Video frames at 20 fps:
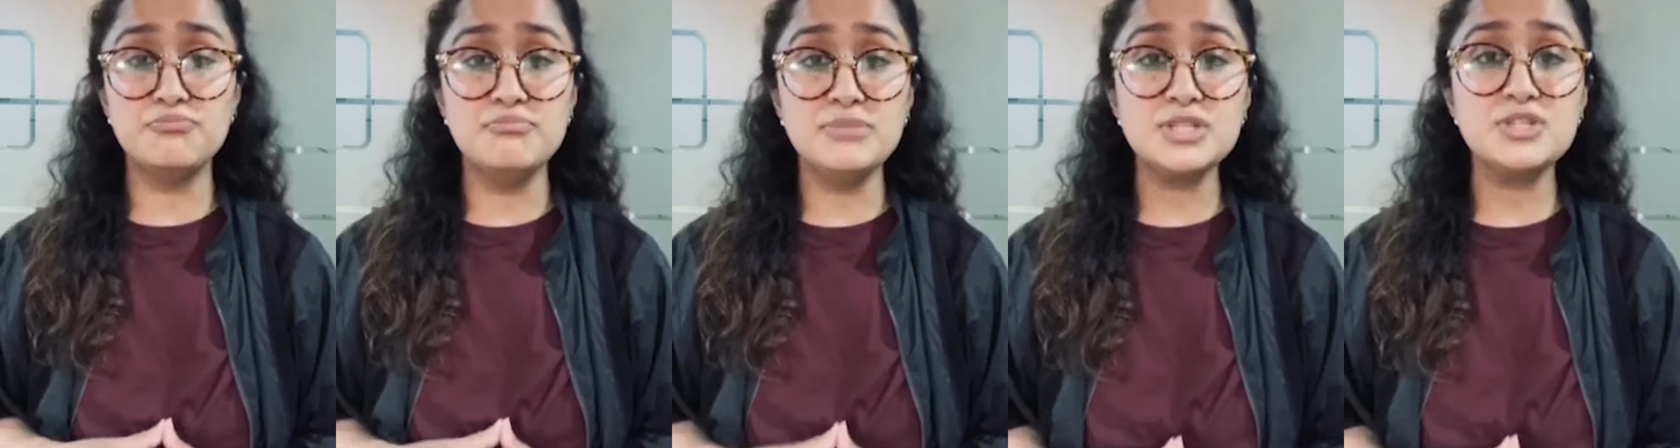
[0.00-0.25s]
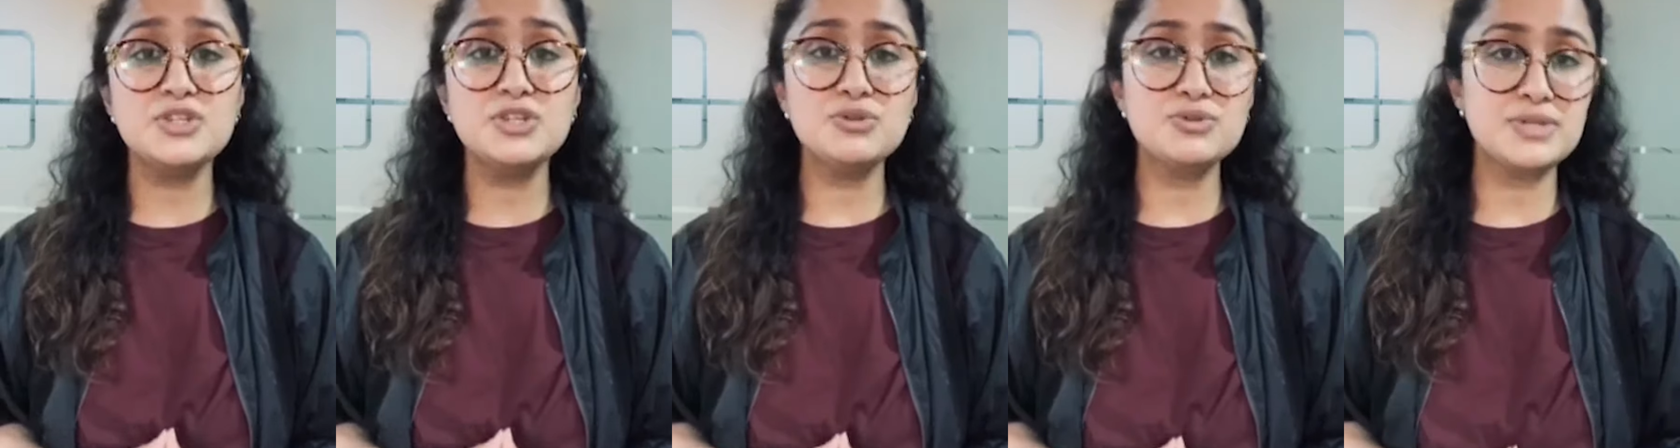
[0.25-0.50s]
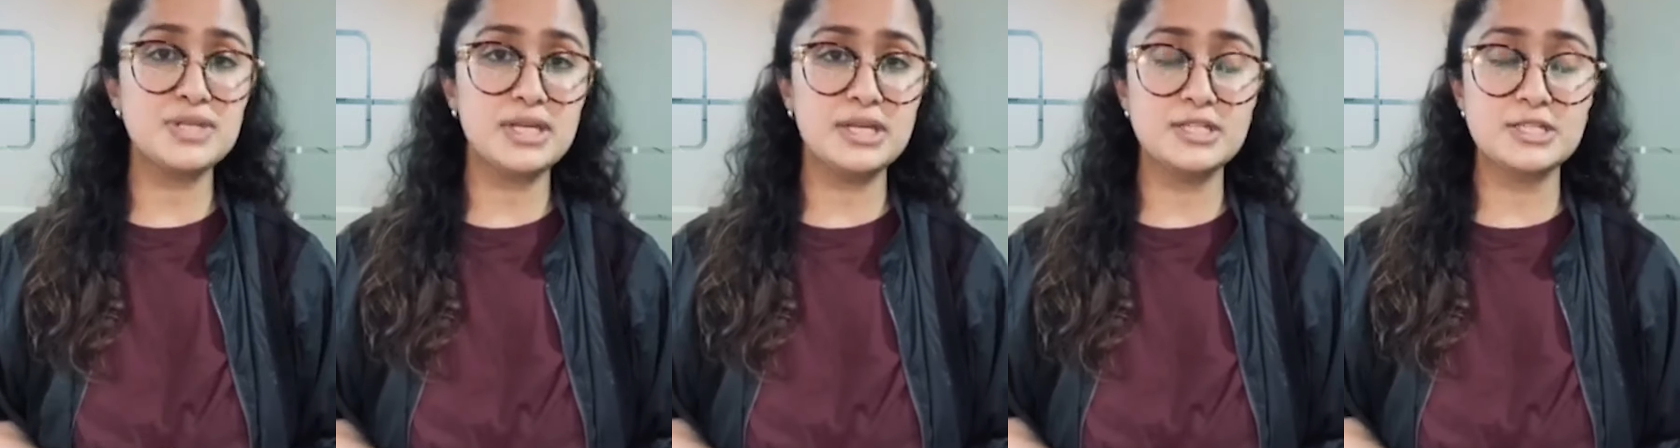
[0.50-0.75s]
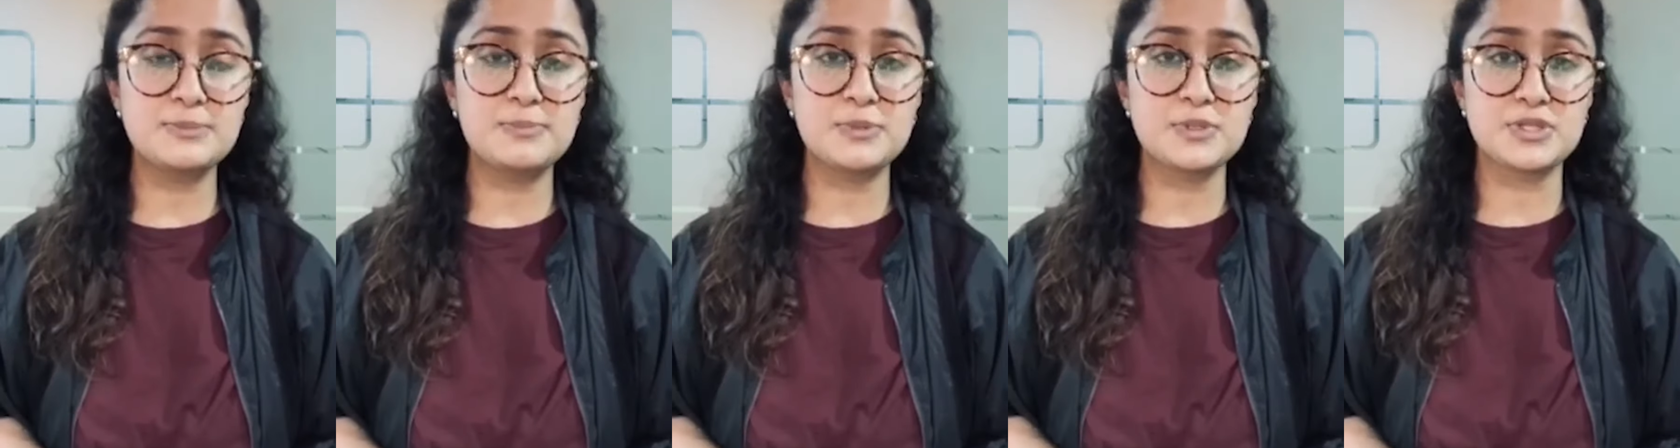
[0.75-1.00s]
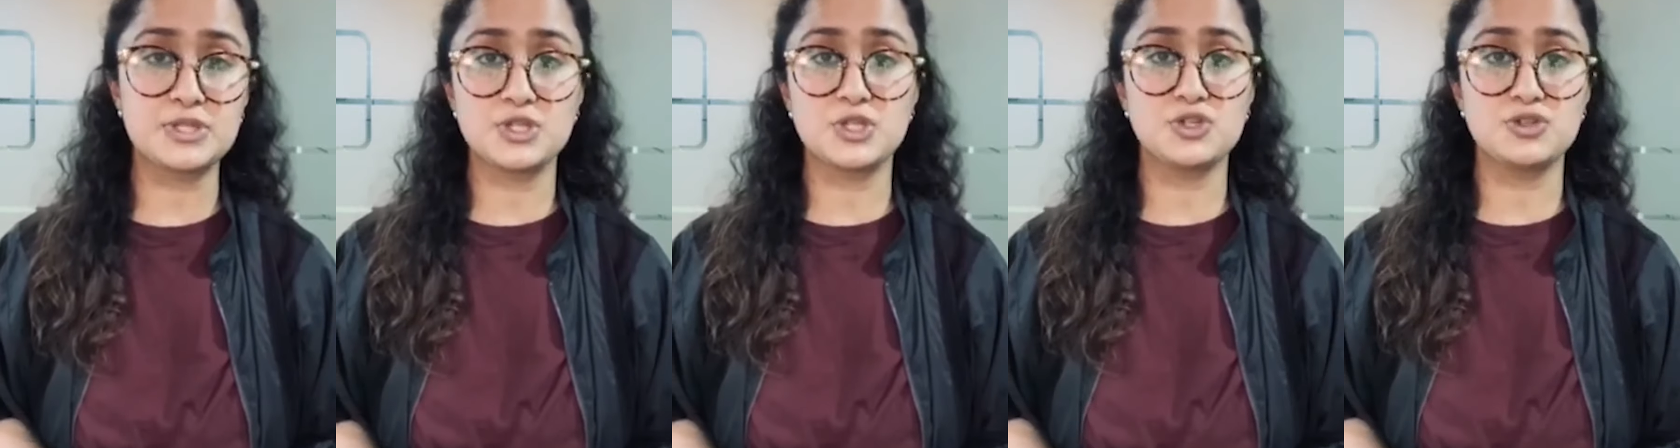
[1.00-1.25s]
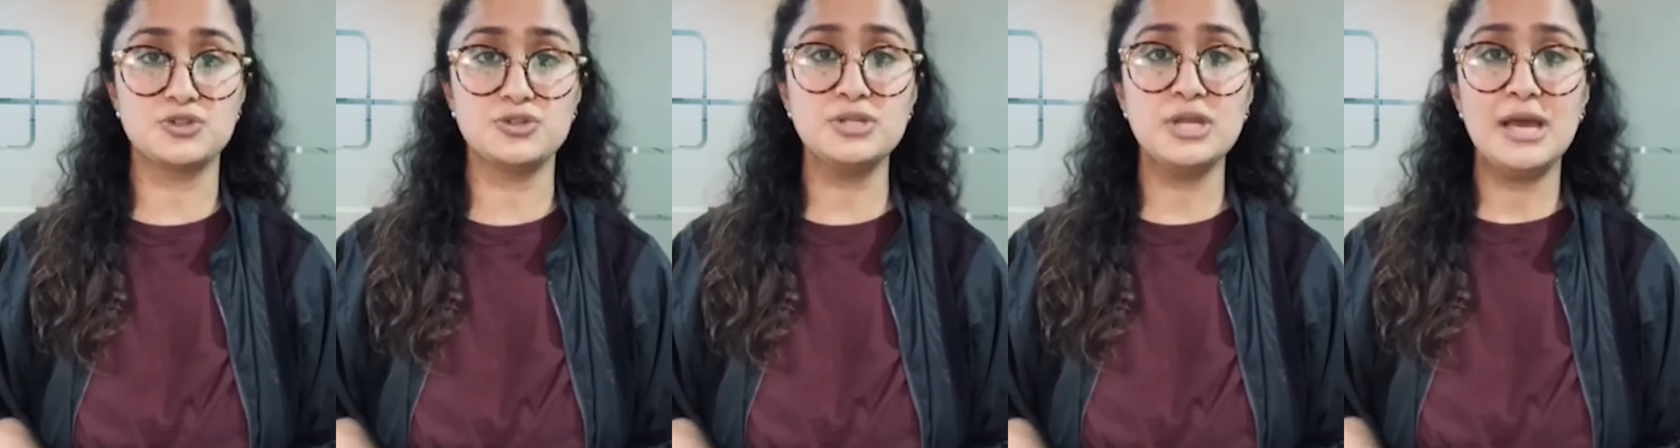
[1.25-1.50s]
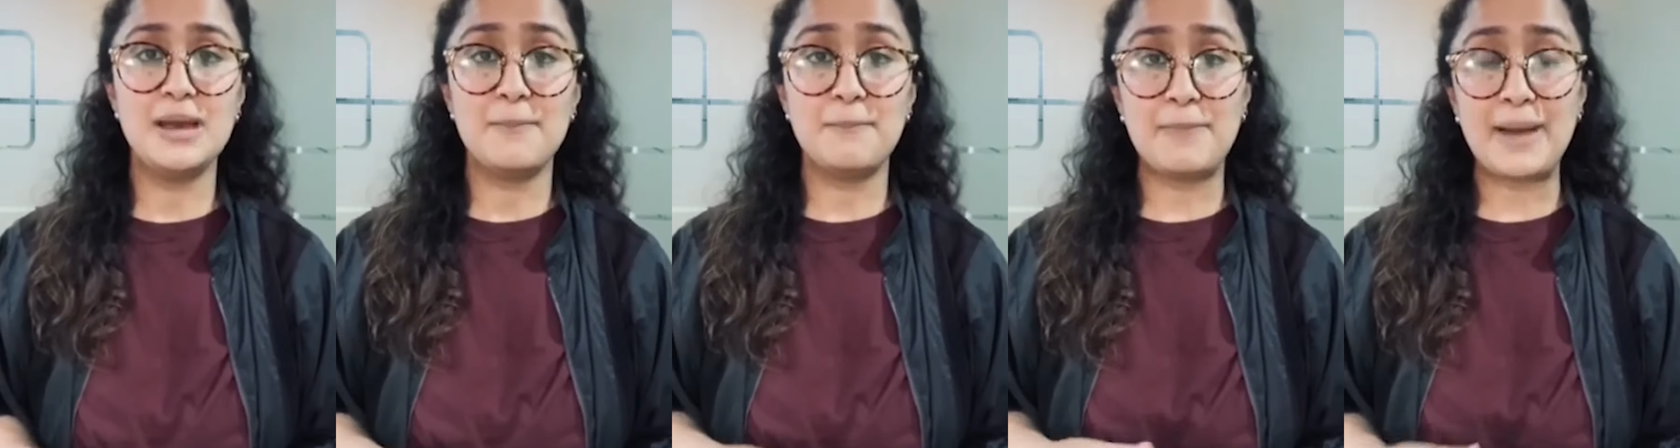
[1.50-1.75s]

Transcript: misusing his position